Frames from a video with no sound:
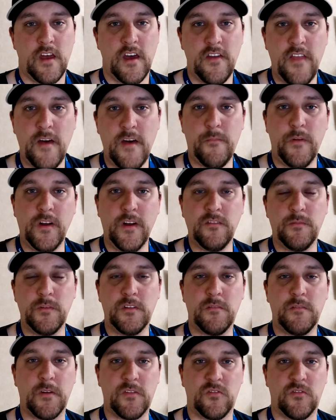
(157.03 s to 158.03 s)
And that brings
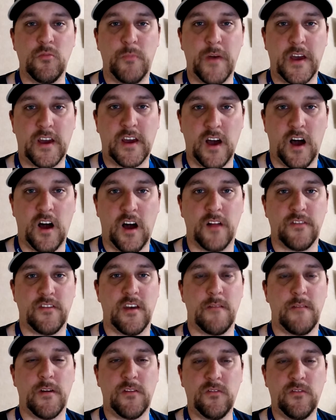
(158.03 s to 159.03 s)
me to my two big
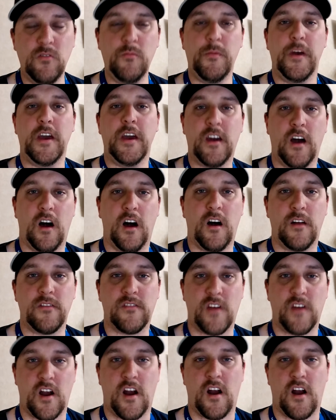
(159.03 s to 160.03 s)
cons, and my two big
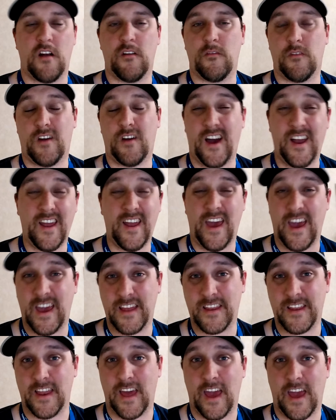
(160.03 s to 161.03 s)
cons are kind of
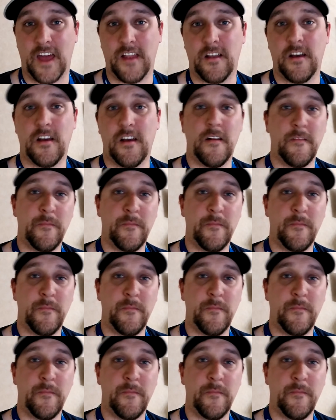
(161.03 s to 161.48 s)
hand in hand.